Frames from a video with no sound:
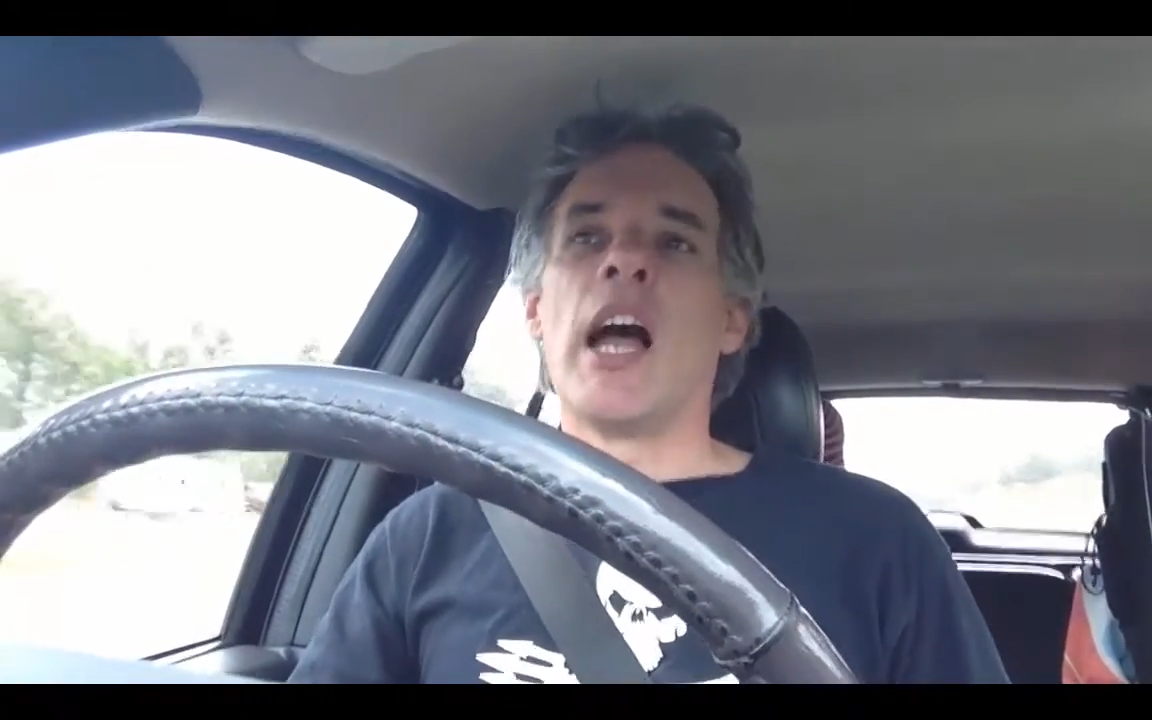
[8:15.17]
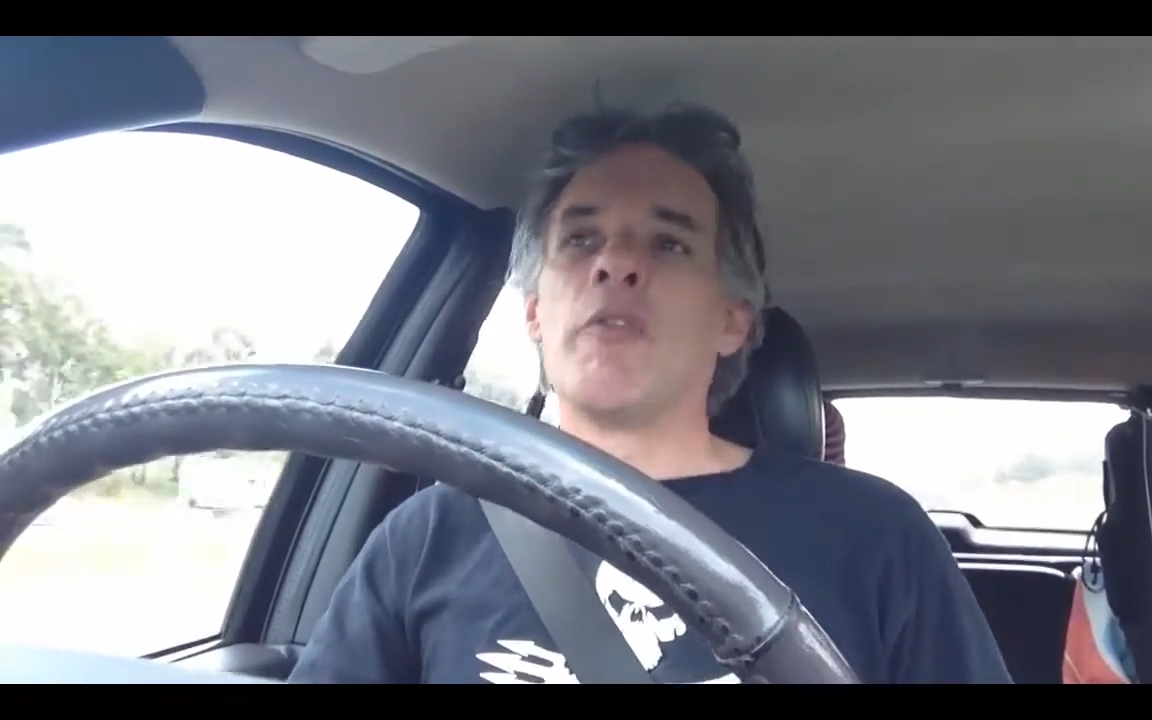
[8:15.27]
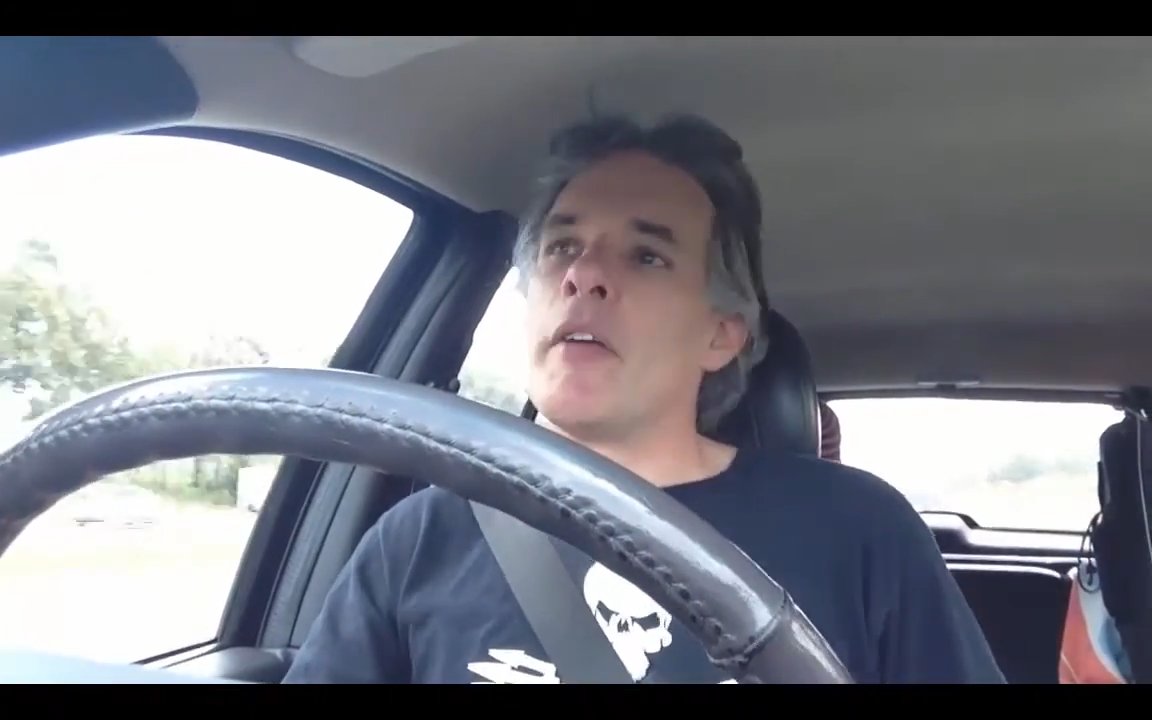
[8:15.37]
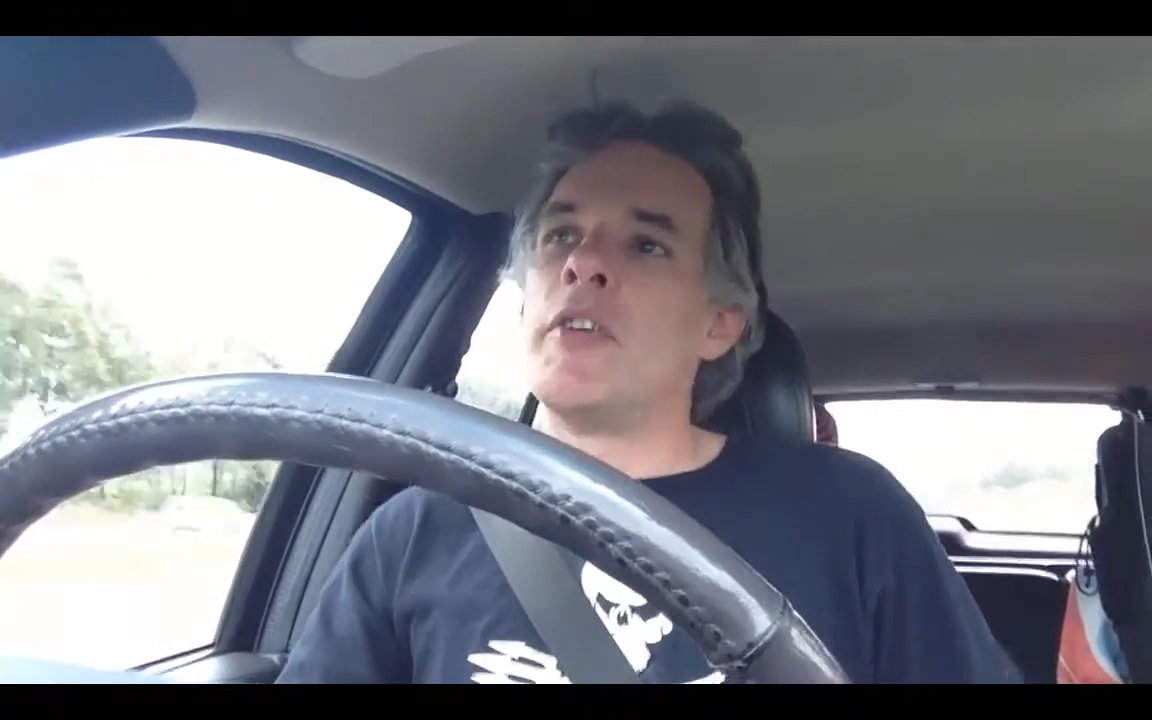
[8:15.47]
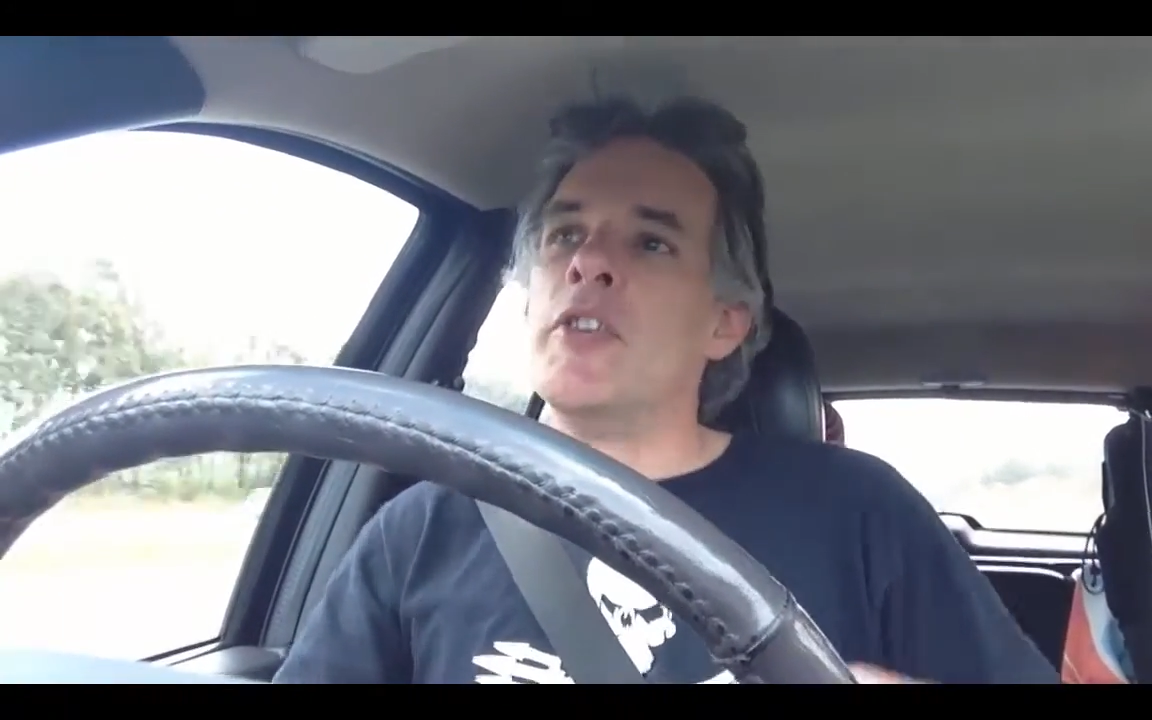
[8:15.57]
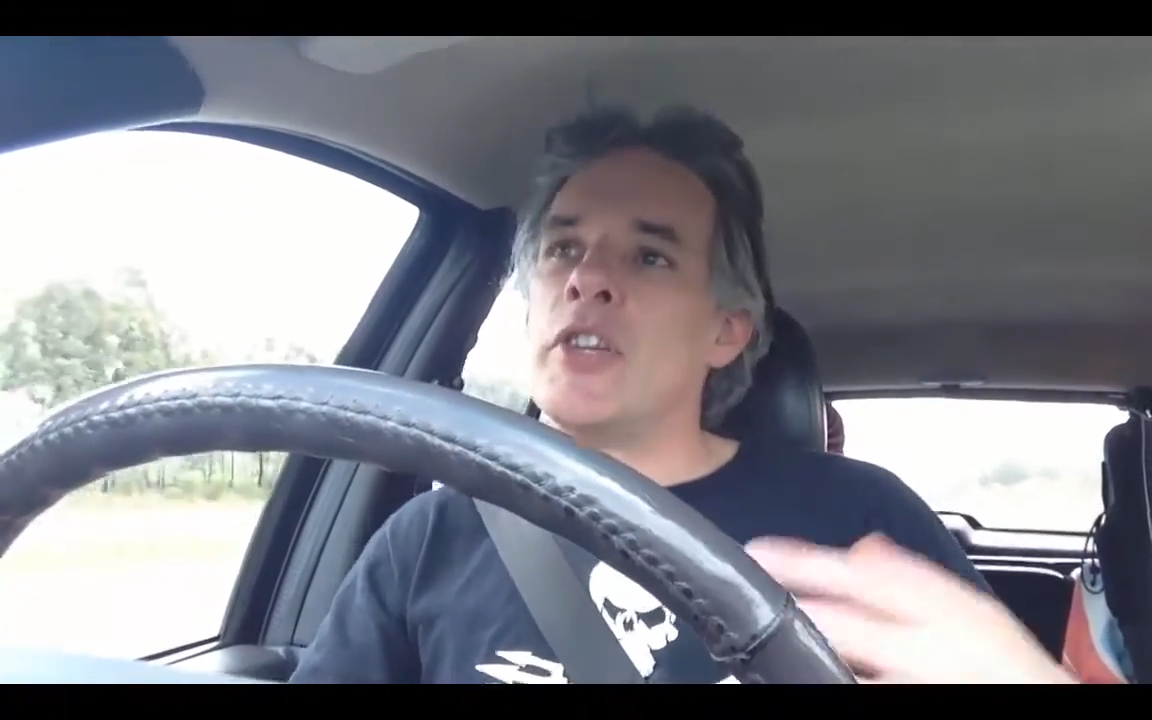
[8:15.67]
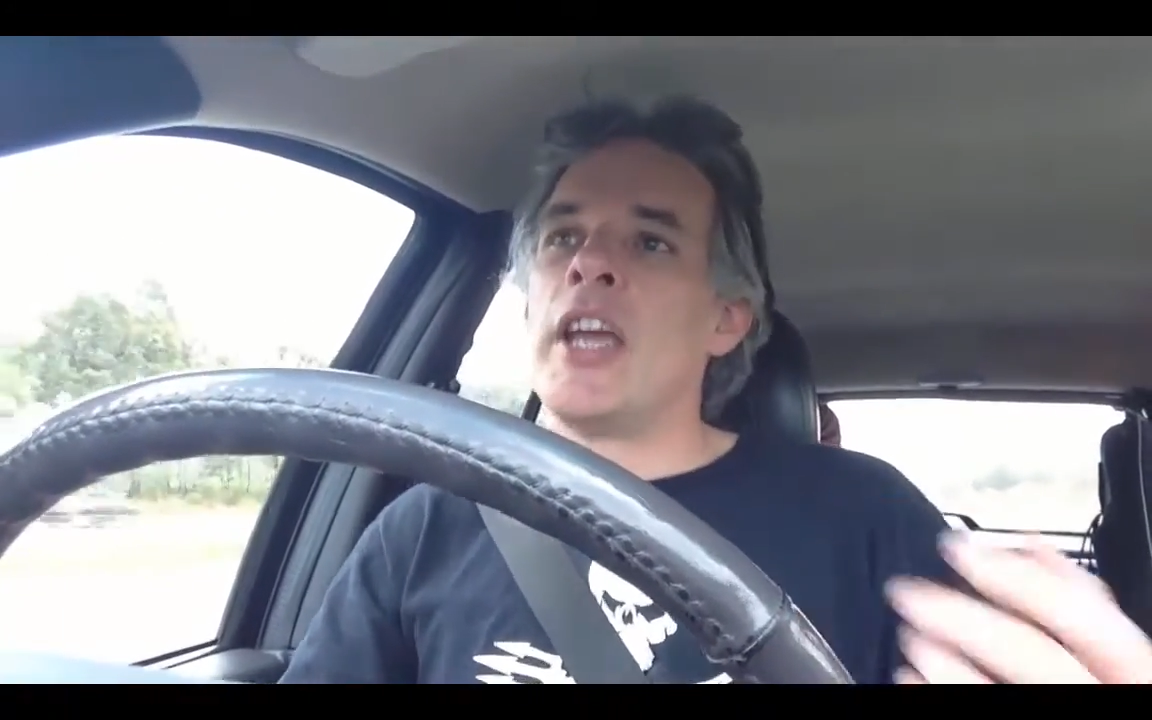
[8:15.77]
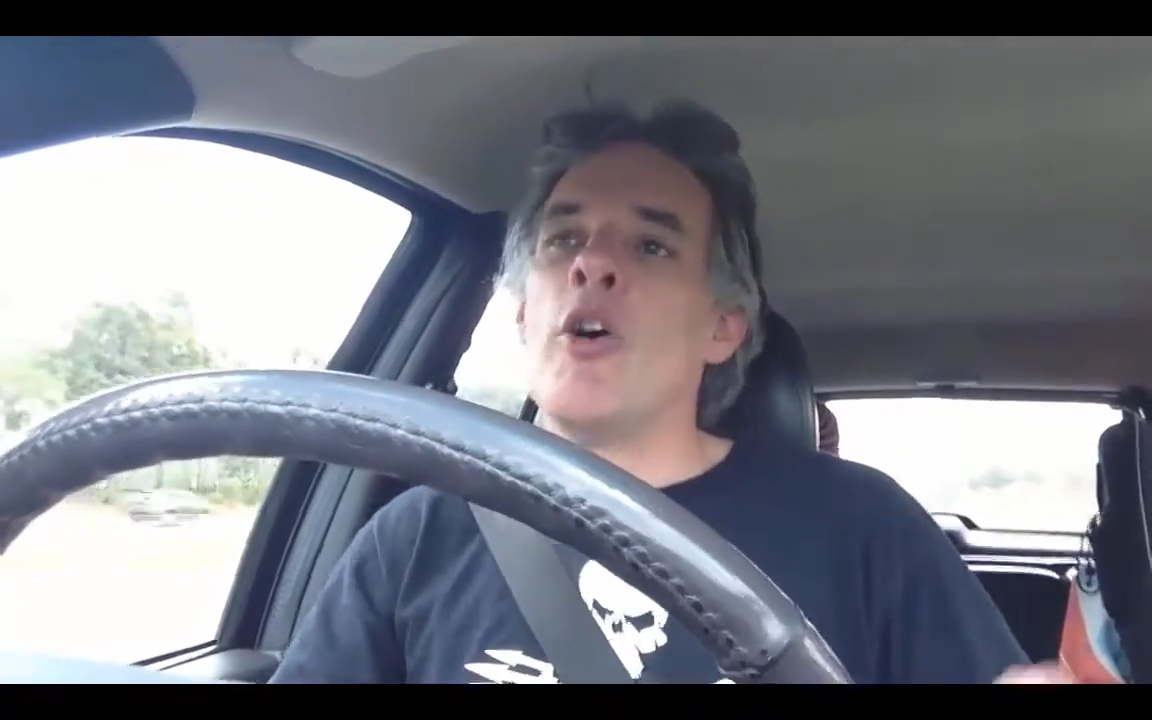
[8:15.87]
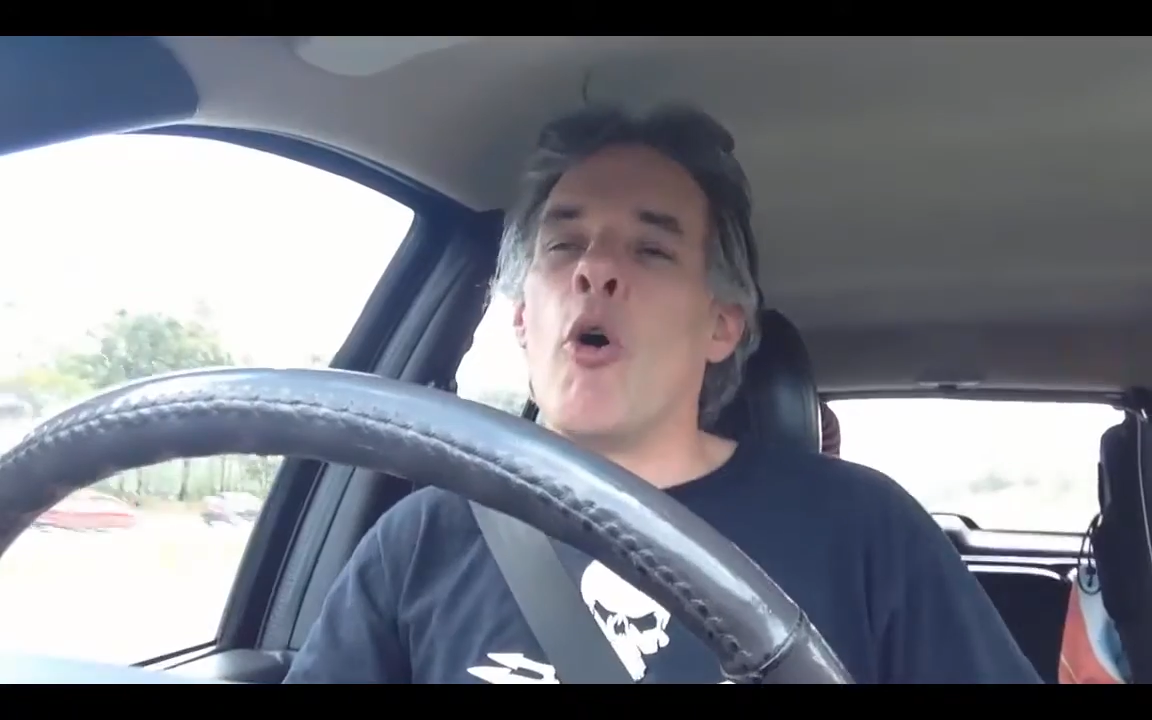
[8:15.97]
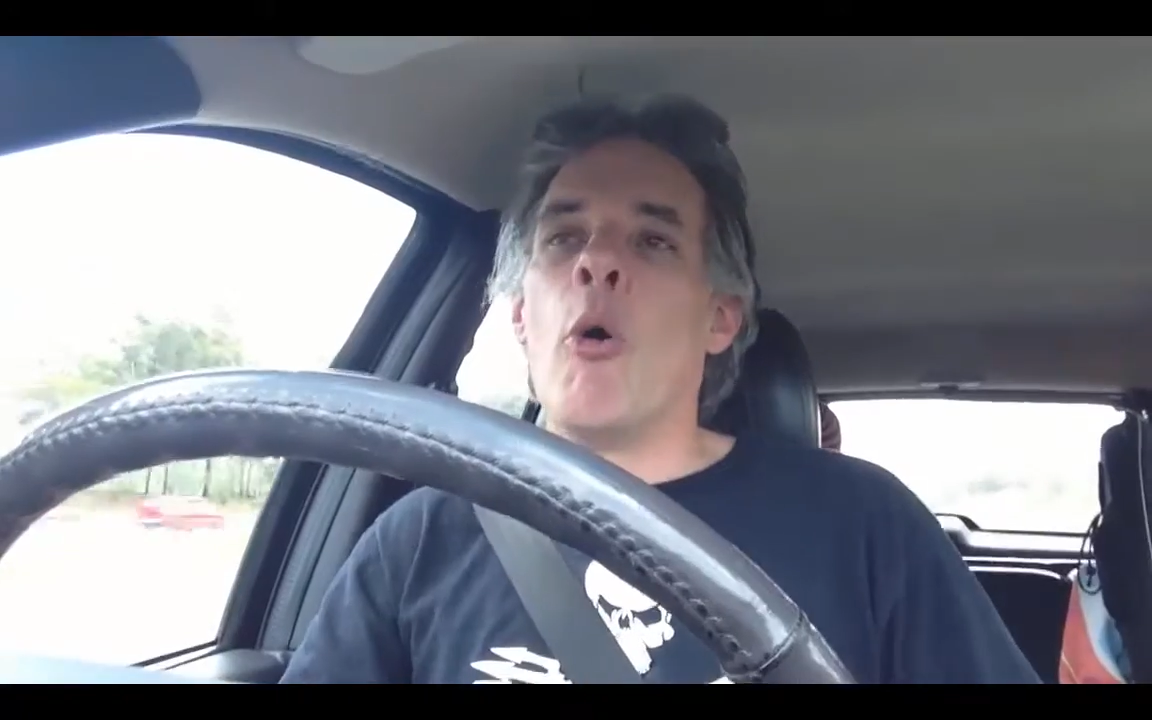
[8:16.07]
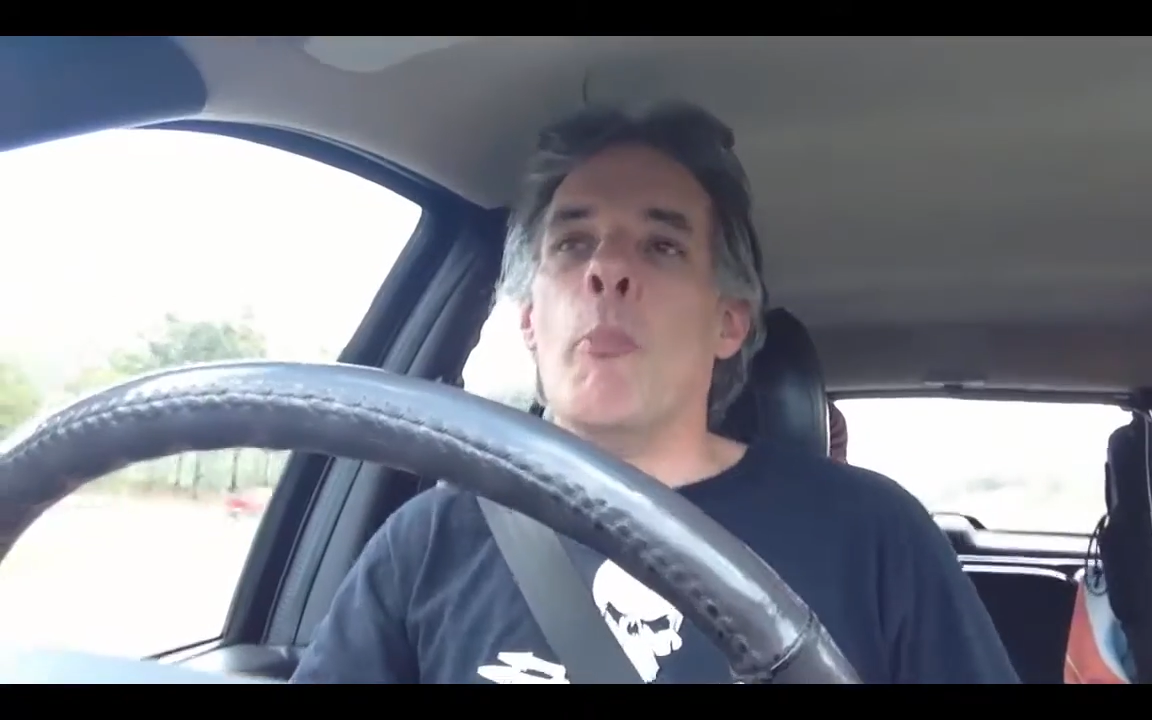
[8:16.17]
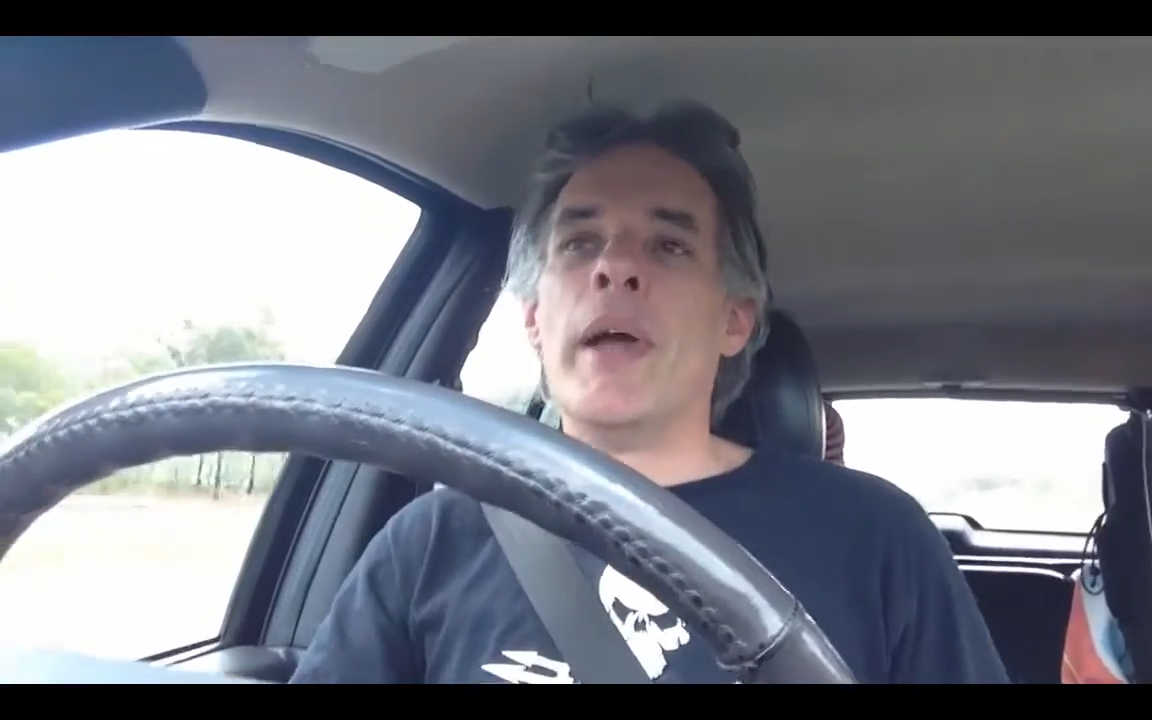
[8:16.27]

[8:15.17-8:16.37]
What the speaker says: refugee or